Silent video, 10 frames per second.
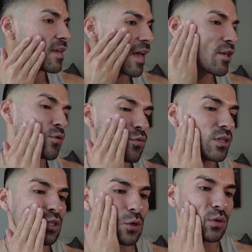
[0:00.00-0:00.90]
And you really
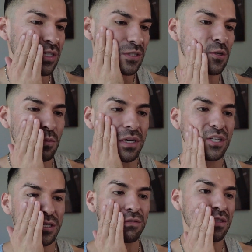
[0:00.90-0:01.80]
don't need too
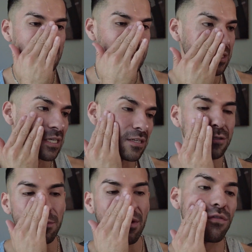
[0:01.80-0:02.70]
much of this
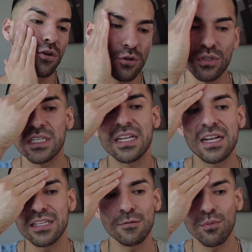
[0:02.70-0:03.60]
if you're using it
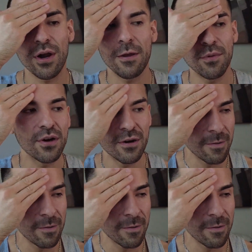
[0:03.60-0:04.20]
as a primer.